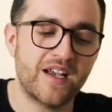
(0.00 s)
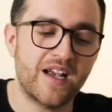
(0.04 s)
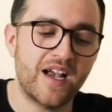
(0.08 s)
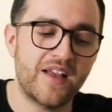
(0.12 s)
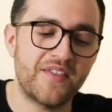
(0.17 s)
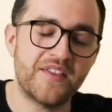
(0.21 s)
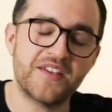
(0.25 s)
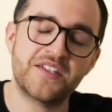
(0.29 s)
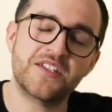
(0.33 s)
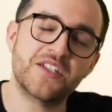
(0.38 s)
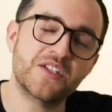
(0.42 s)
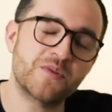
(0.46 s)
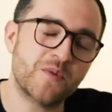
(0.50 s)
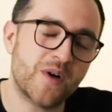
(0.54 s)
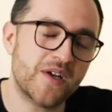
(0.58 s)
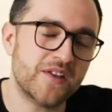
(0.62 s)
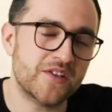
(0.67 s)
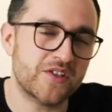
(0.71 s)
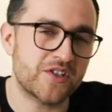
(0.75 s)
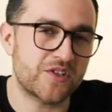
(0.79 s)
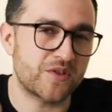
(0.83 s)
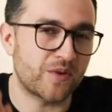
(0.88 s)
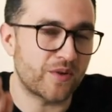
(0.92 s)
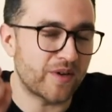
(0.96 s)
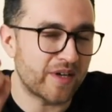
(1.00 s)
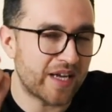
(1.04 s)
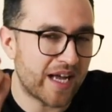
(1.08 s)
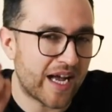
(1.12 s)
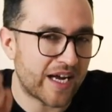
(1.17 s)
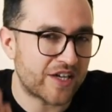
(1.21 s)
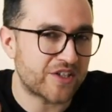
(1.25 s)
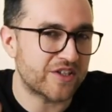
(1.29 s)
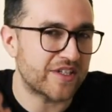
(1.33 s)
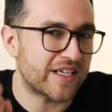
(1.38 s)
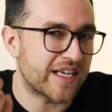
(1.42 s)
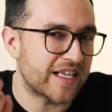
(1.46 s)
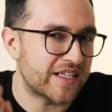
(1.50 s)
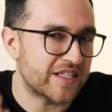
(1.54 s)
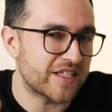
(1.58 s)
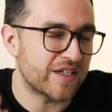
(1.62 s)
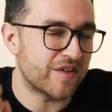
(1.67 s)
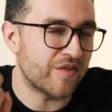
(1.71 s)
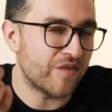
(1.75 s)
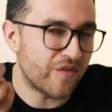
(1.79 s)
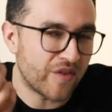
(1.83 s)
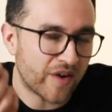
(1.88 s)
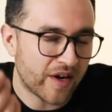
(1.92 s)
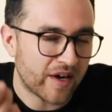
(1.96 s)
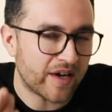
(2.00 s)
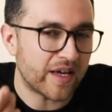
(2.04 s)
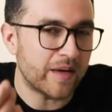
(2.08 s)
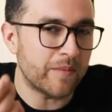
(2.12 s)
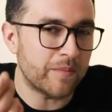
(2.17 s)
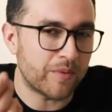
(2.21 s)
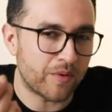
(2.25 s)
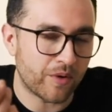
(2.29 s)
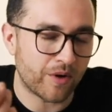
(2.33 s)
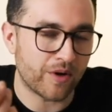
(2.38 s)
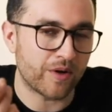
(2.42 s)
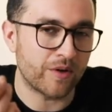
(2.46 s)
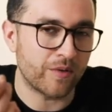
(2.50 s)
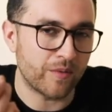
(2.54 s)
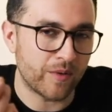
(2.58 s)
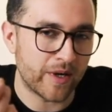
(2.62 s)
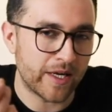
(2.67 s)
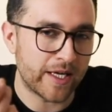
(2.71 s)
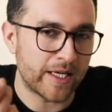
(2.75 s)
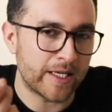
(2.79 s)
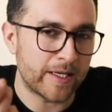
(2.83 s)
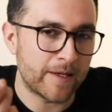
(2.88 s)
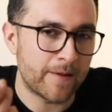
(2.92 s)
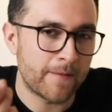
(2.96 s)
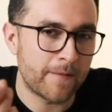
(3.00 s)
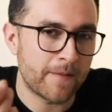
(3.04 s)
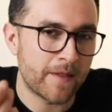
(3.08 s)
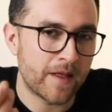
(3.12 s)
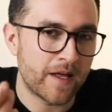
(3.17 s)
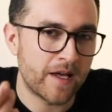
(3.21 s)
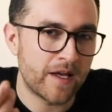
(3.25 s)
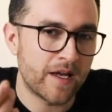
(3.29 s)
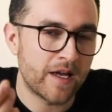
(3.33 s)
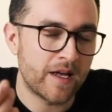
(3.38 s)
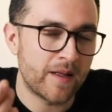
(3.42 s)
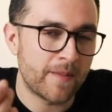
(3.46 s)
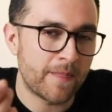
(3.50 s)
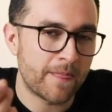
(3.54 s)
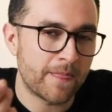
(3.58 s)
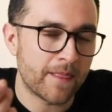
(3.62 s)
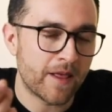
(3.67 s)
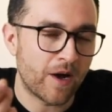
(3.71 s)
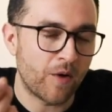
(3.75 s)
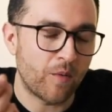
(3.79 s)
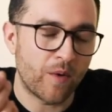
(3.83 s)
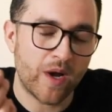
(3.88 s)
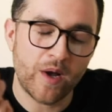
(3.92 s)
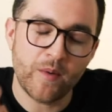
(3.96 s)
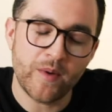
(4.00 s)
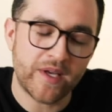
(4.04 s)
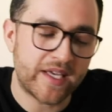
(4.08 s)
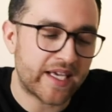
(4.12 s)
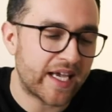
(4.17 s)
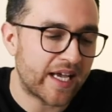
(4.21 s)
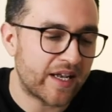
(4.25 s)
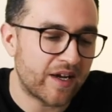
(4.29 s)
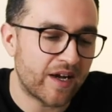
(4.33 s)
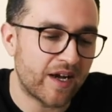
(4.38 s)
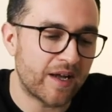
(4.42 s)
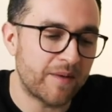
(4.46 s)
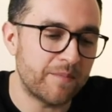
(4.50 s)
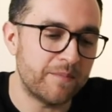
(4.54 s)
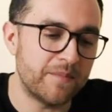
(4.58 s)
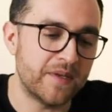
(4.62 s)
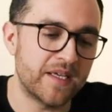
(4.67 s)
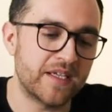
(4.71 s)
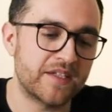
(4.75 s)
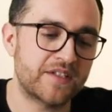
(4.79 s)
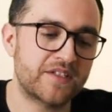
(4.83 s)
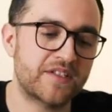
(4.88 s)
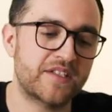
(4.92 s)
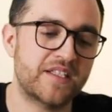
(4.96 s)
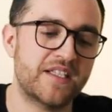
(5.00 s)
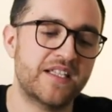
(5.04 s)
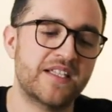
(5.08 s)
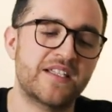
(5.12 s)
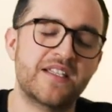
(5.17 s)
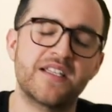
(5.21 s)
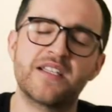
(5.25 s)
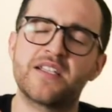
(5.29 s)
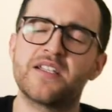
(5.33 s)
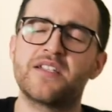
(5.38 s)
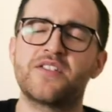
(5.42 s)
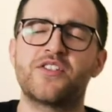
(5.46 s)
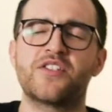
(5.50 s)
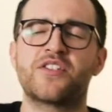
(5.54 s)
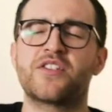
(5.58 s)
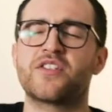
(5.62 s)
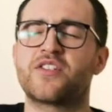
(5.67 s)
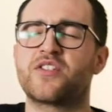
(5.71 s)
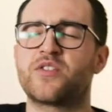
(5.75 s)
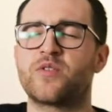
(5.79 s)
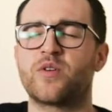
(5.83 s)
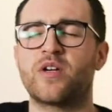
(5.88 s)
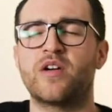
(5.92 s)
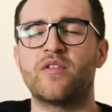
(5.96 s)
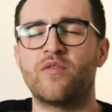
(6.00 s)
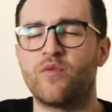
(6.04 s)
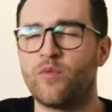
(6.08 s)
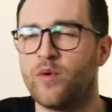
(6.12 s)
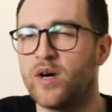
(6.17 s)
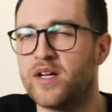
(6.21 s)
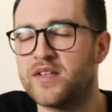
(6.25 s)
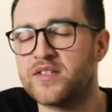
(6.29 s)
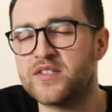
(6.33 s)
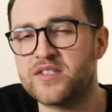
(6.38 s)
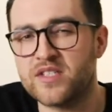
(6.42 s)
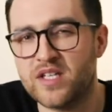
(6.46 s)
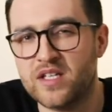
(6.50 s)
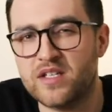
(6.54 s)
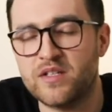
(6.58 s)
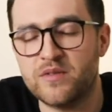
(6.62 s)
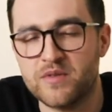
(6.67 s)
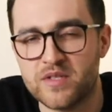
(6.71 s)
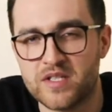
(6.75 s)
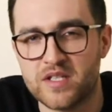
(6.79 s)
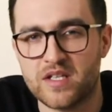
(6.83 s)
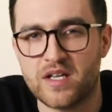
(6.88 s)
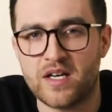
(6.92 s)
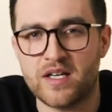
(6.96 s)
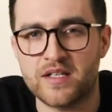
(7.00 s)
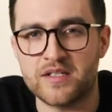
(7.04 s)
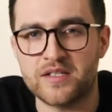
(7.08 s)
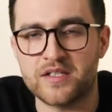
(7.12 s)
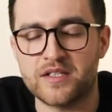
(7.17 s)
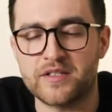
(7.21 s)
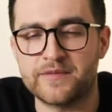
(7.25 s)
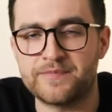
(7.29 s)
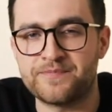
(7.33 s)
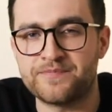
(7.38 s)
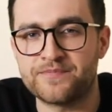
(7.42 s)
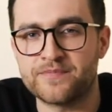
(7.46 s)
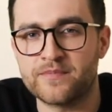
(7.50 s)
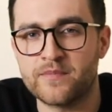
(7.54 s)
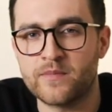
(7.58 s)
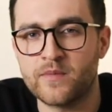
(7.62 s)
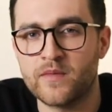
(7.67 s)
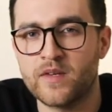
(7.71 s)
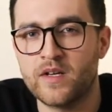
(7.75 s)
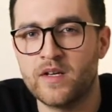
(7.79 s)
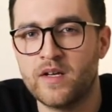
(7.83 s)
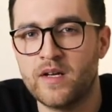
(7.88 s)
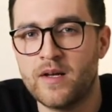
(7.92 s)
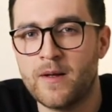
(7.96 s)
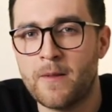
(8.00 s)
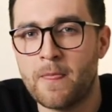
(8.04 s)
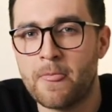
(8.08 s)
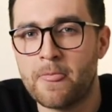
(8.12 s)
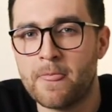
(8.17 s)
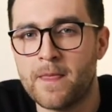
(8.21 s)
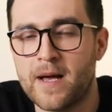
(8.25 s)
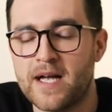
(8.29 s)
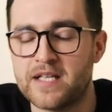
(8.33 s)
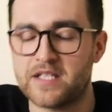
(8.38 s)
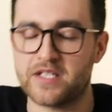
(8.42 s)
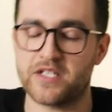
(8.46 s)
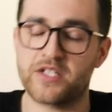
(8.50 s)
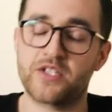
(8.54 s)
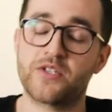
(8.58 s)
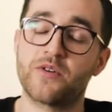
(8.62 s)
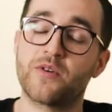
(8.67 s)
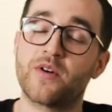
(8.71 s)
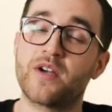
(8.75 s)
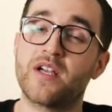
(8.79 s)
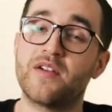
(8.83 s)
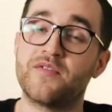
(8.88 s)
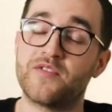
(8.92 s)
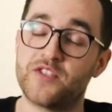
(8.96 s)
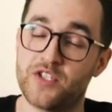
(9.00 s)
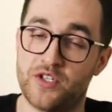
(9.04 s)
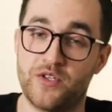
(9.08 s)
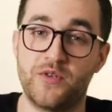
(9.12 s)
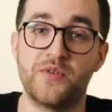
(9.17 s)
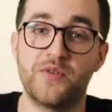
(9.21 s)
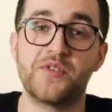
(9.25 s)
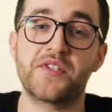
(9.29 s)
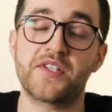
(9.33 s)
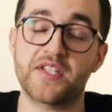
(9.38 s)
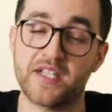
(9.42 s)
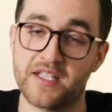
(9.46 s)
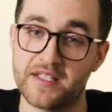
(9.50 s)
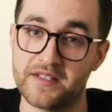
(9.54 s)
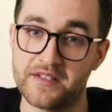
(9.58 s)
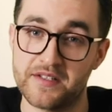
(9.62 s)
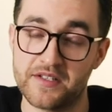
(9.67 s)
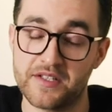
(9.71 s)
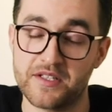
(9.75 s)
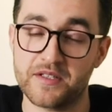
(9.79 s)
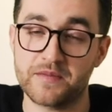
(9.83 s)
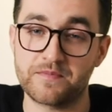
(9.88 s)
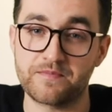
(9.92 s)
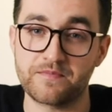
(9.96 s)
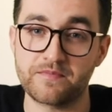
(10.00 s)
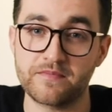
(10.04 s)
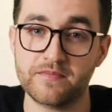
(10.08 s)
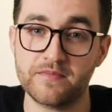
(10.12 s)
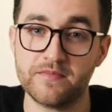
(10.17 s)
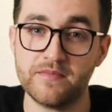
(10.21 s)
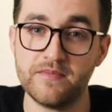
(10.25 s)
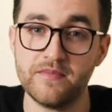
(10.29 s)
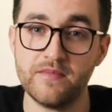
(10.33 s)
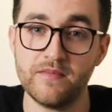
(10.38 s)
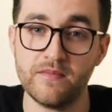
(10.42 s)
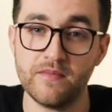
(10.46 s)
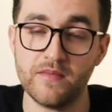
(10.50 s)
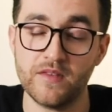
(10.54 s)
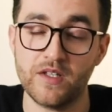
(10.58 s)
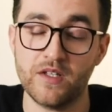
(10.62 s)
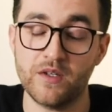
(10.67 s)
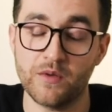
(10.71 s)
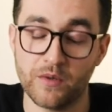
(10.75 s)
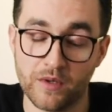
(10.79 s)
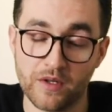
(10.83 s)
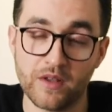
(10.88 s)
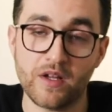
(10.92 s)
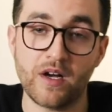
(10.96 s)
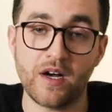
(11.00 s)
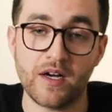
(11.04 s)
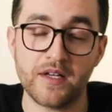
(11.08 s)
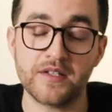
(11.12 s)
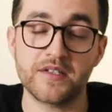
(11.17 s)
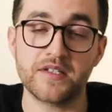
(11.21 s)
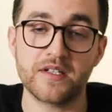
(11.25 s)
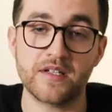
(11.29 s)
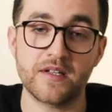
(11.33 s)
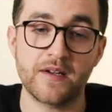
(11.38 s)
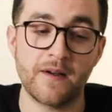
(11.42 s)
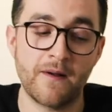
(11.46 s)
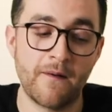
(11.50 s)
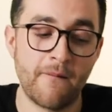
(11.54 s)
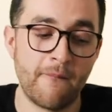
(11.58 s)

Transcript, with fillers: And this is why the story actually ends in a very important way. a way we cannot miss. See, this isn't just the story of one son who is lost. It's a story of two sons who were lost.